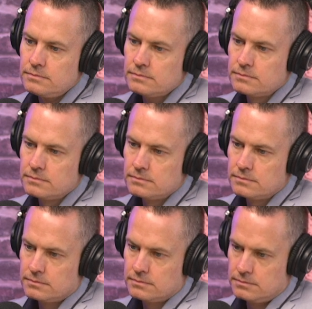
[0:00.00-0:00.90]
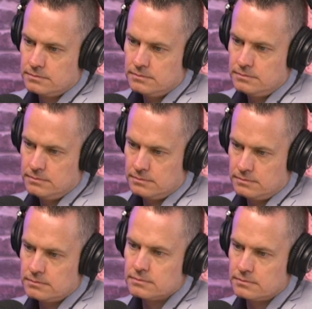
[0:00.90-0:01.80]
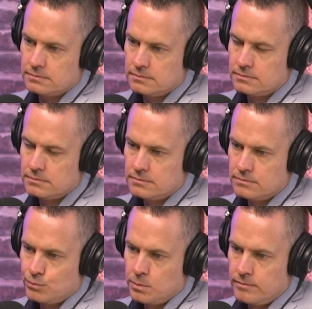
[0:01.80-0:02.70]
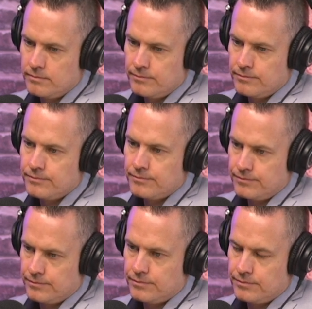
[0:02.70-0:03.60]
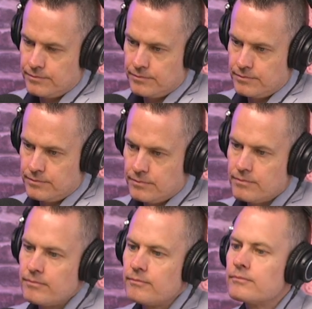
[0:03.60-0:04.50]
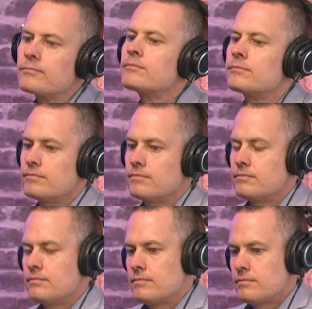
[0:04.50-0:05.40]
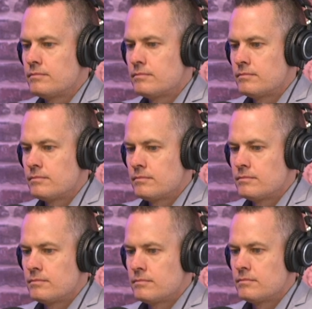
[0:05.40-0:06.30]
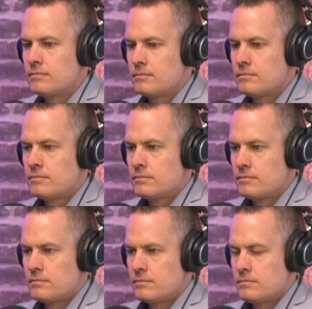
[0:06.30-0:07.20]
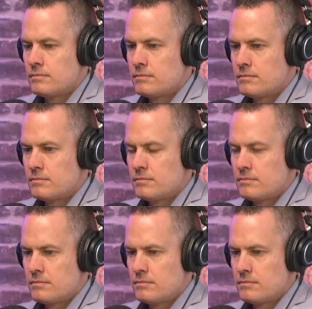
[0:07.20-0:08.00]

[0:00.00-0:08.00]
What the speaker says: [no speech]